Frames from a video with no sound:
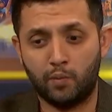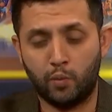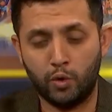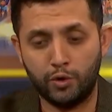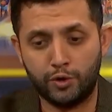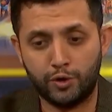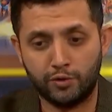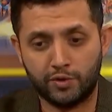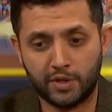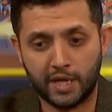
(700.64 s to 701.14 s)
But
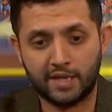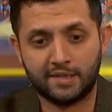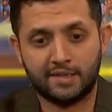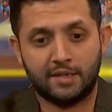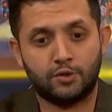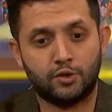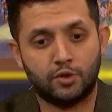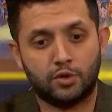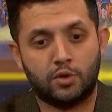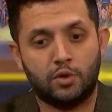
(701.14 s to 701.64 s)
would you take
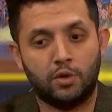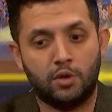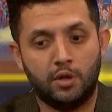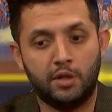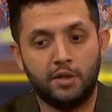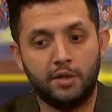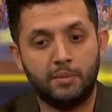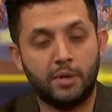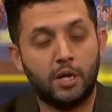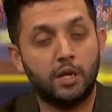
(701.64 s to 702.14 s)
such a
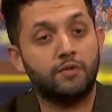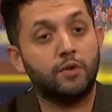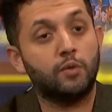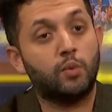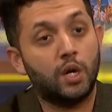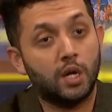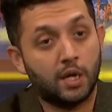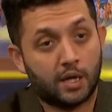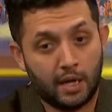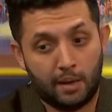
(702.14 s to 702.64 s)
call in the middle of
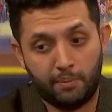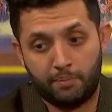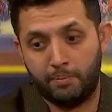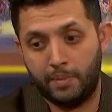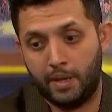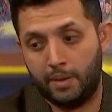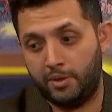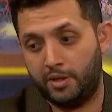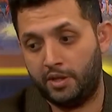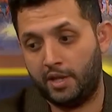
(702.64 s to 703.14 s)
a World Cup?
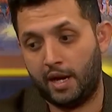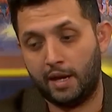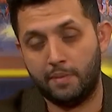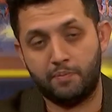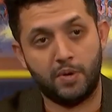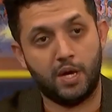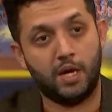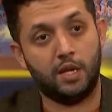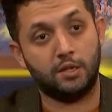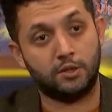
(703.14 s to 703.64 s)
Maybe in the
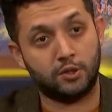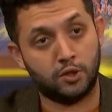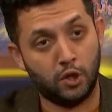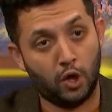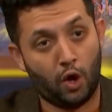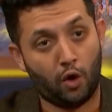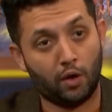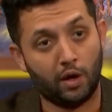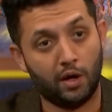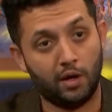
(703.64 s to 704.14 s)
IPL,
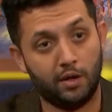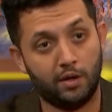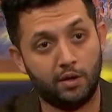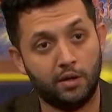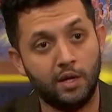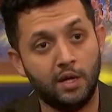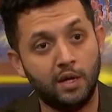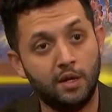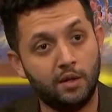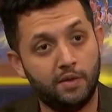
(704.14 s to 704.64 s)
it's
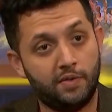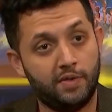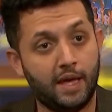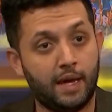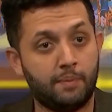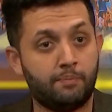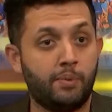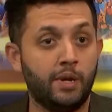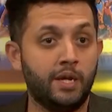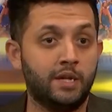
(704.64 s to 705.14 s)
longer.
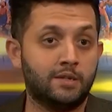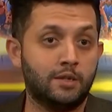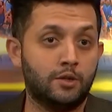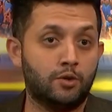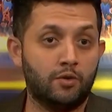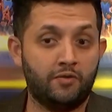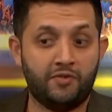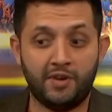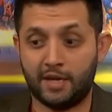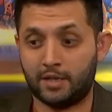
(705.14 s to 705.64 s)
That plays
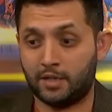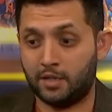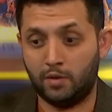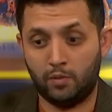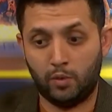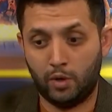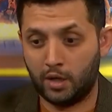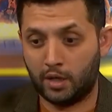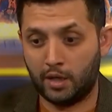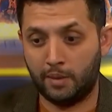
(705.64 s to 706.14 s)
into a
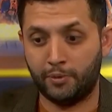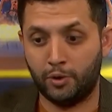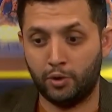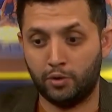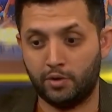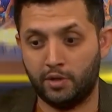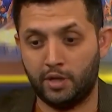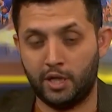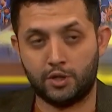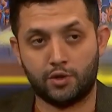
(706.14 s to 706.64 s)
factor. World Cup,
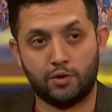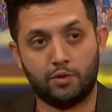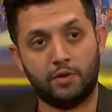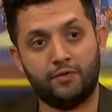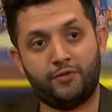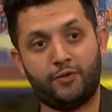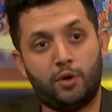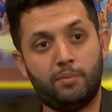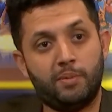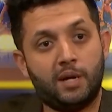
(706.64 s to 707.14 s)
you know the nature
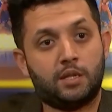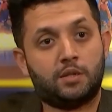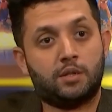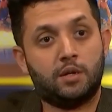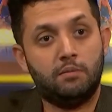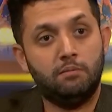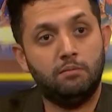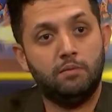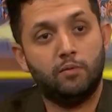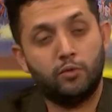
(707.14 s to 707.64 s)
of the
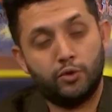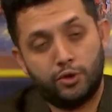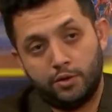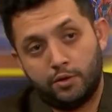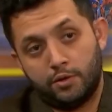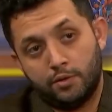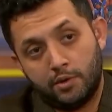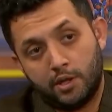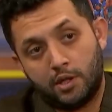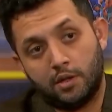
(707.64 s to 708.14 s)
format, Tom.
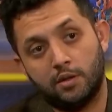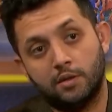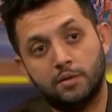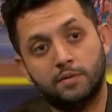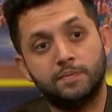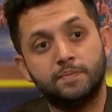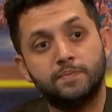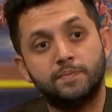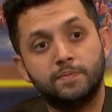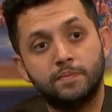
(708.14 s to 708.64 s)
Would you do it?